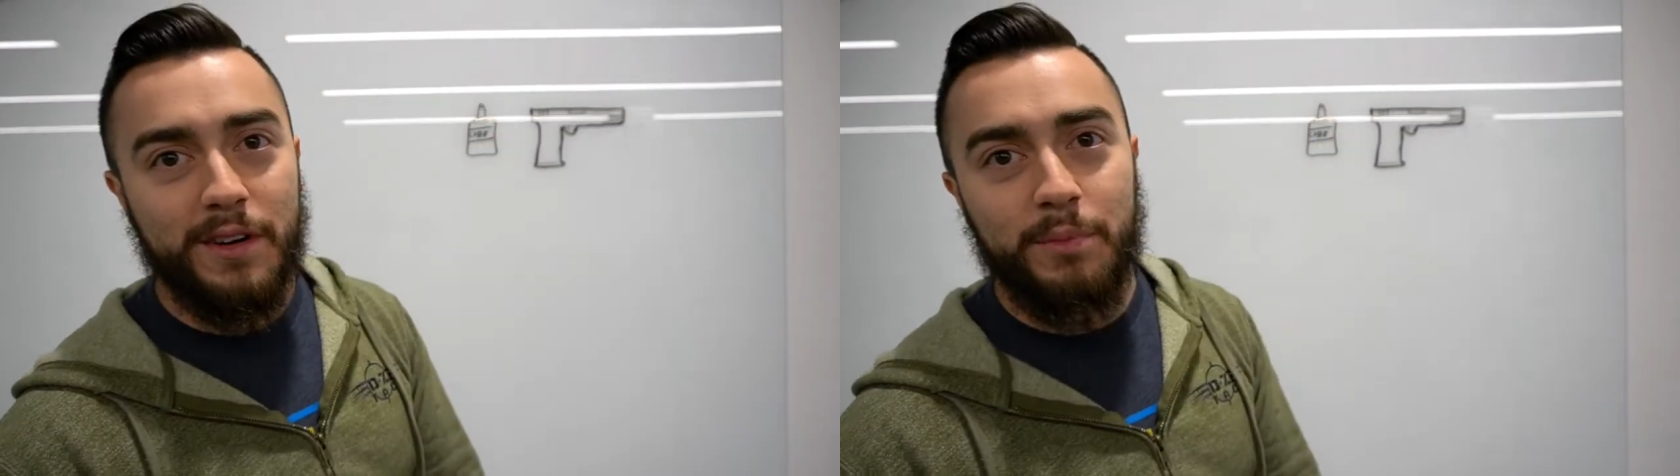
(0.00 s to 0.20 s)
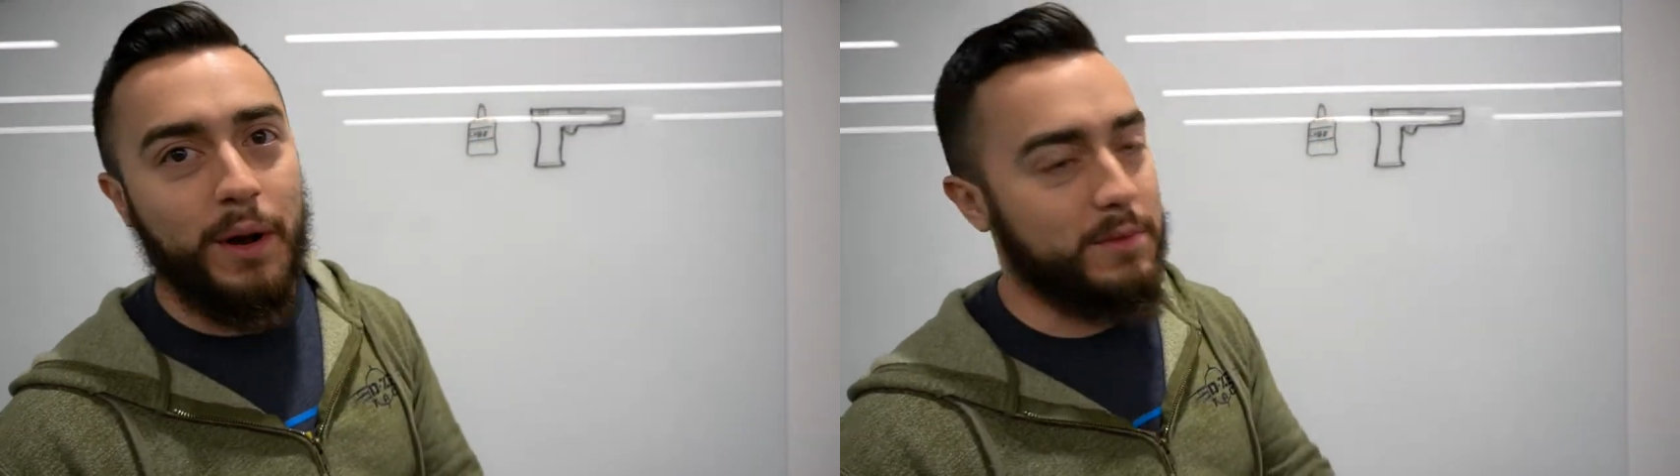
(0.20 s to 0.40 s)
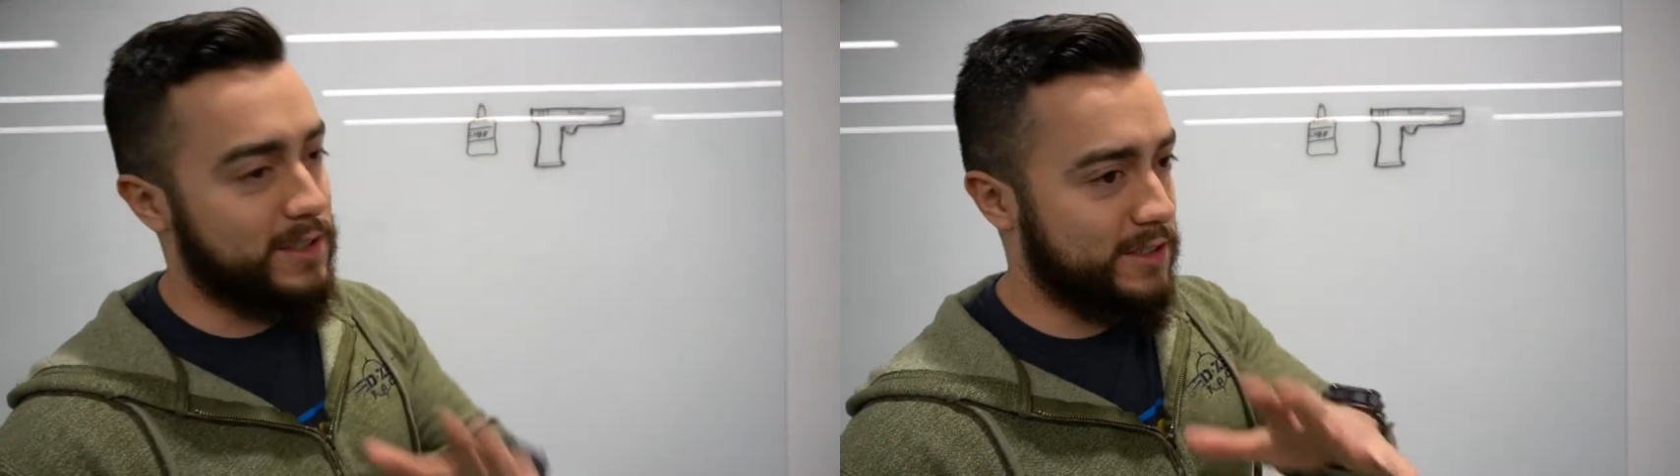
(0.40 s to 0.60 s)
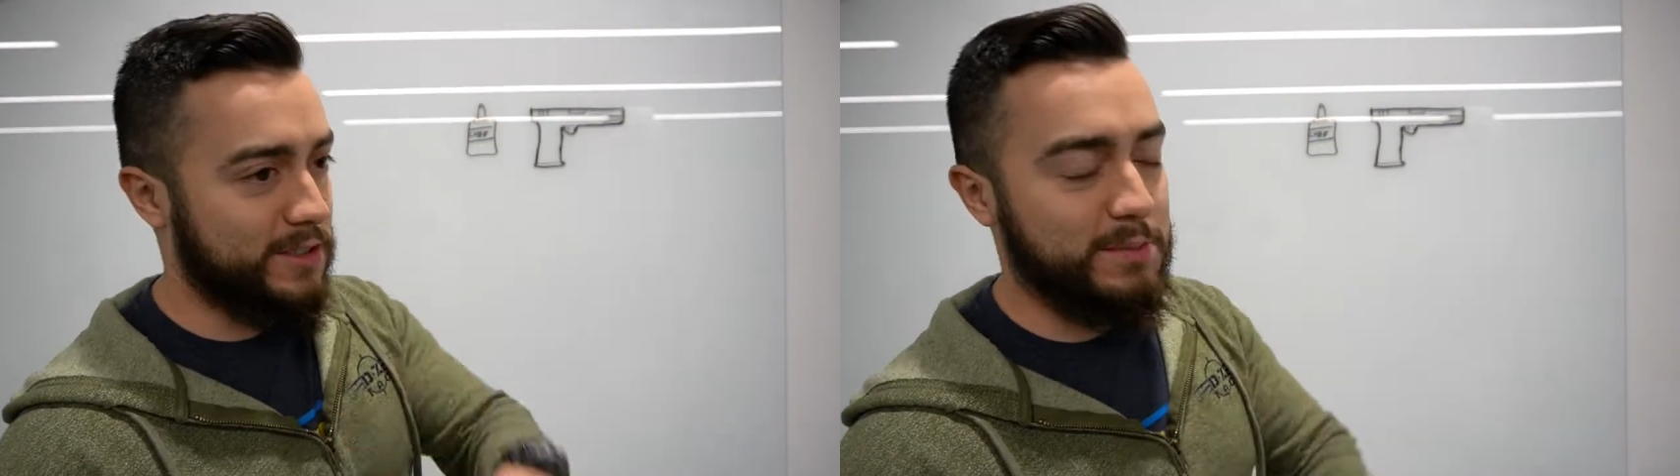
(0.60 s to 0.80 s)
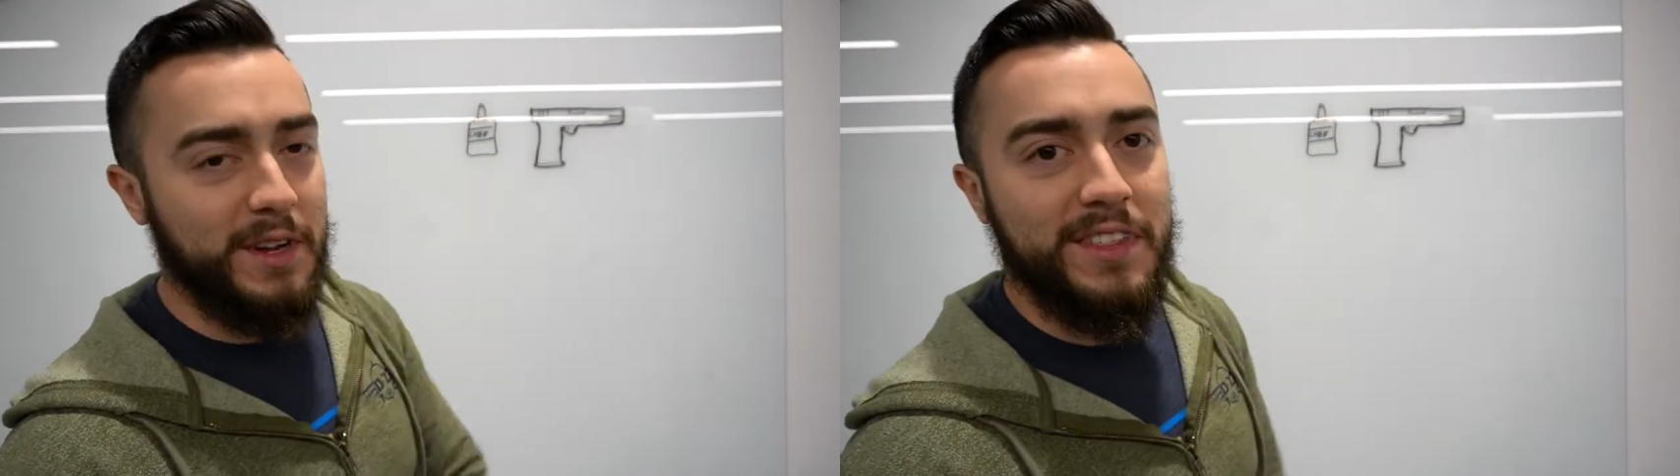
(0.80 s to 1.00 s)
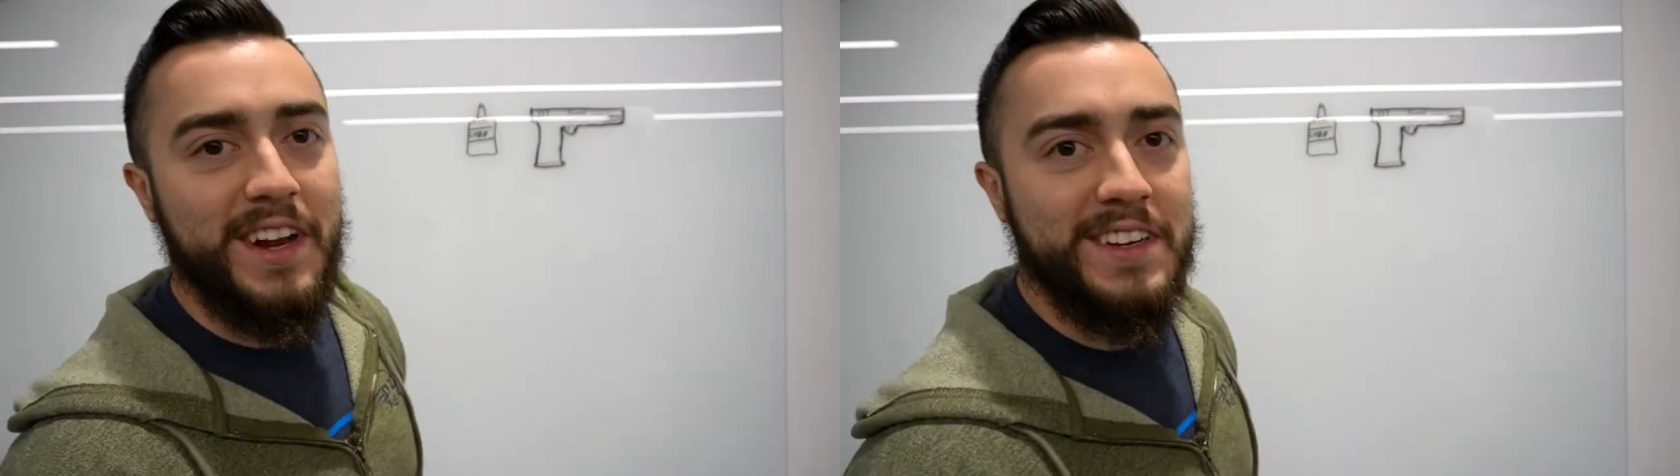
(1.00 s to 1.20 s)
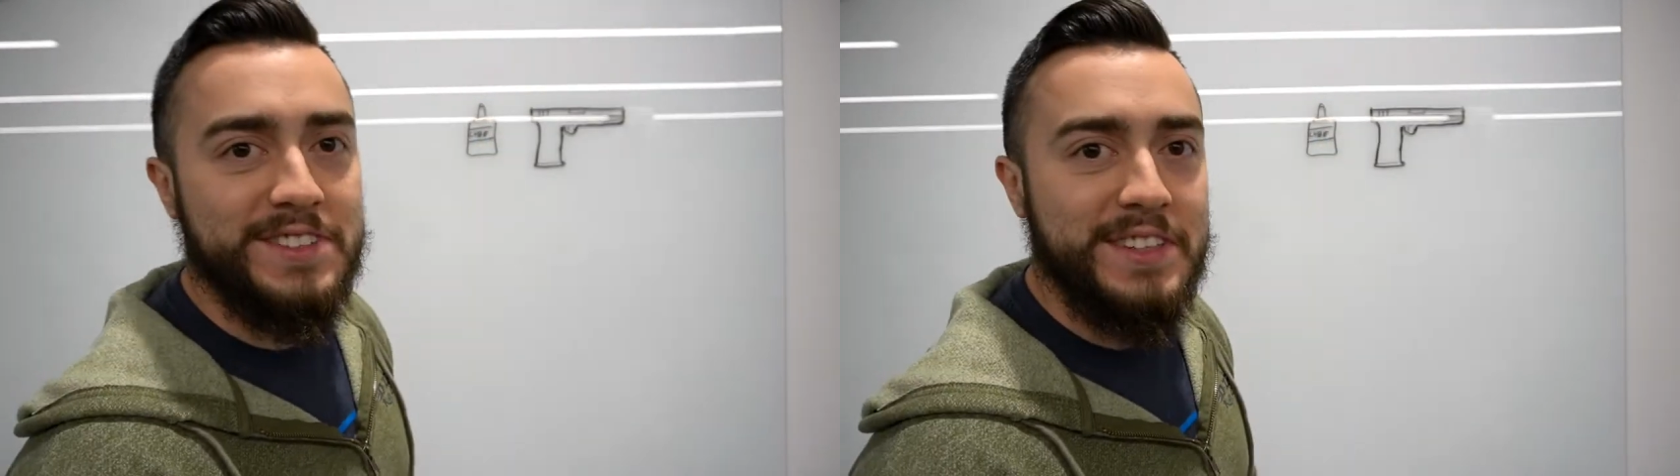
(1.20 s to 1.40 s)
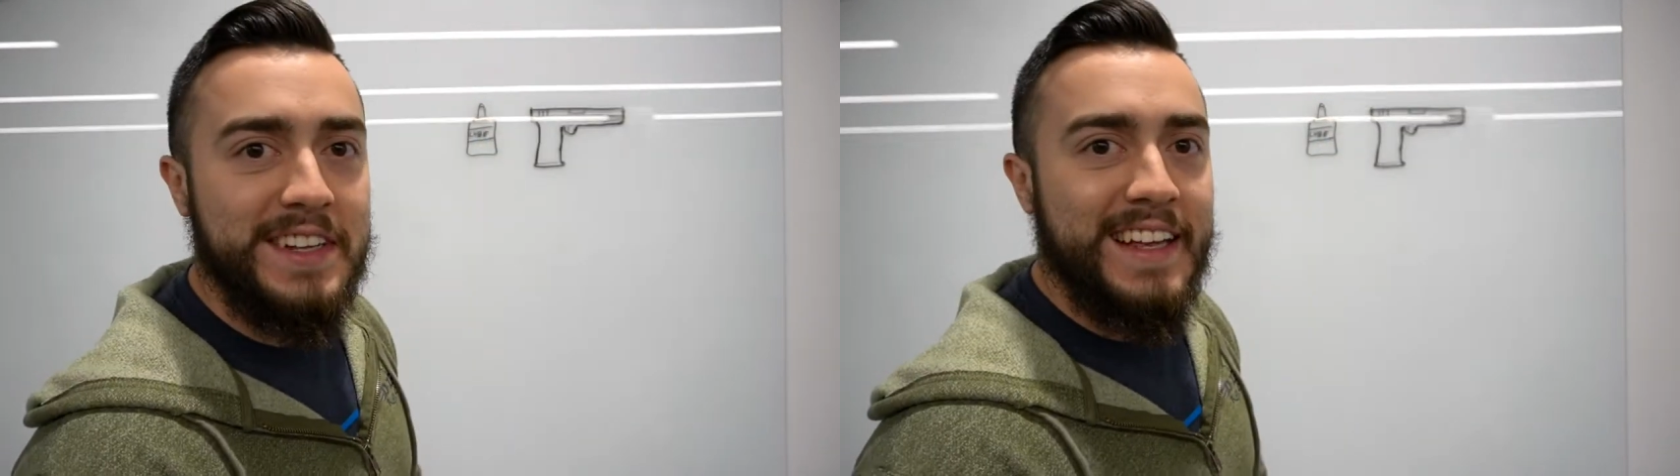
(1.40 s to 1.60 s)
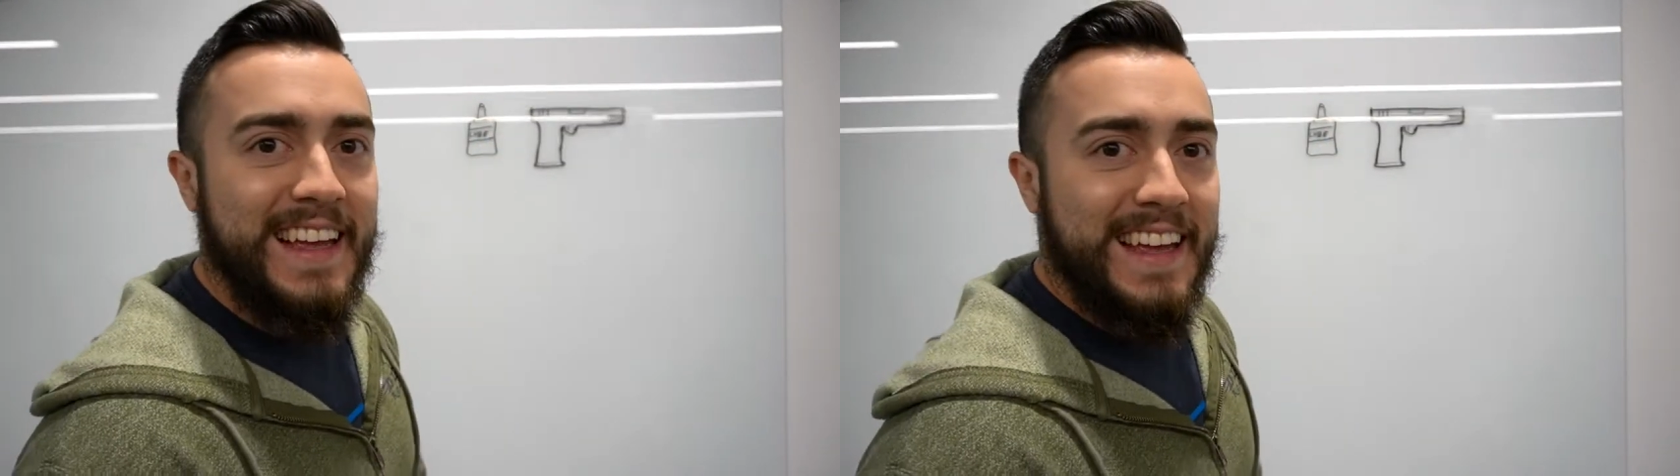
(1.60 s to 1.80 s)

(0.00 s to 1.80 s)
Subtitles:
I promise it's lube, nothing else.